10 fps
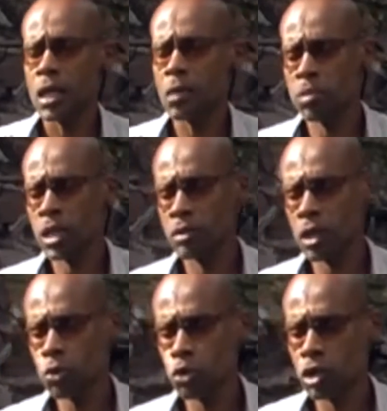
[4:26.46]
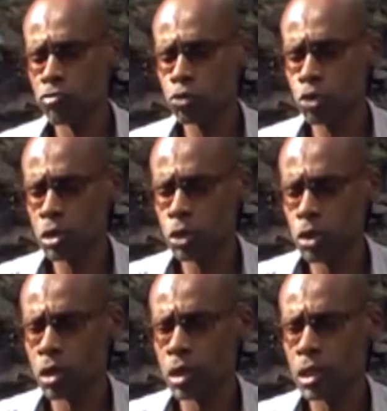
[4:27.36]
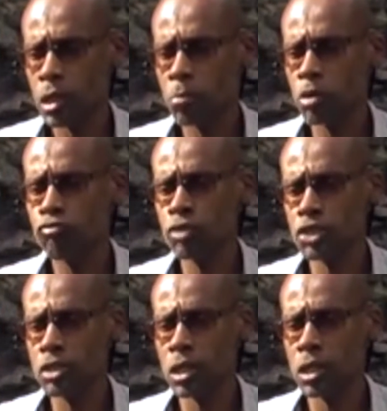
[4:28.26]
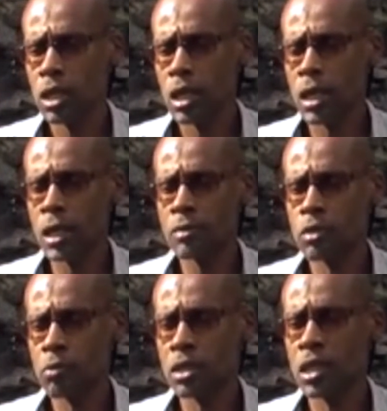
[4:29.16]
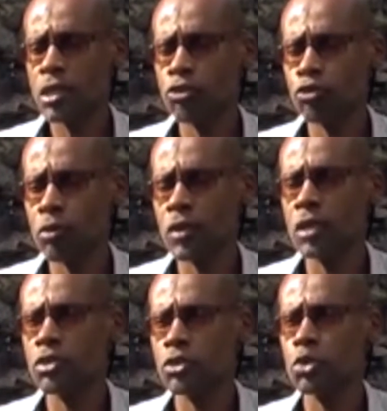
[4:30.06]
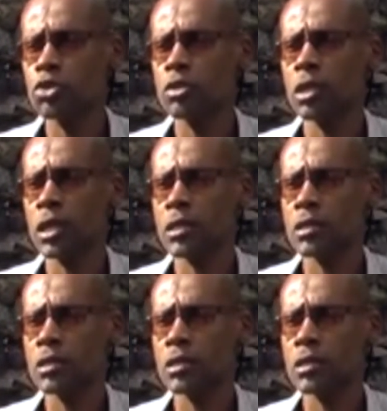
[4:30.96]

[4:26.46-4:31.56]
played not only a role locally, but regionally in terms of the history of institutionalized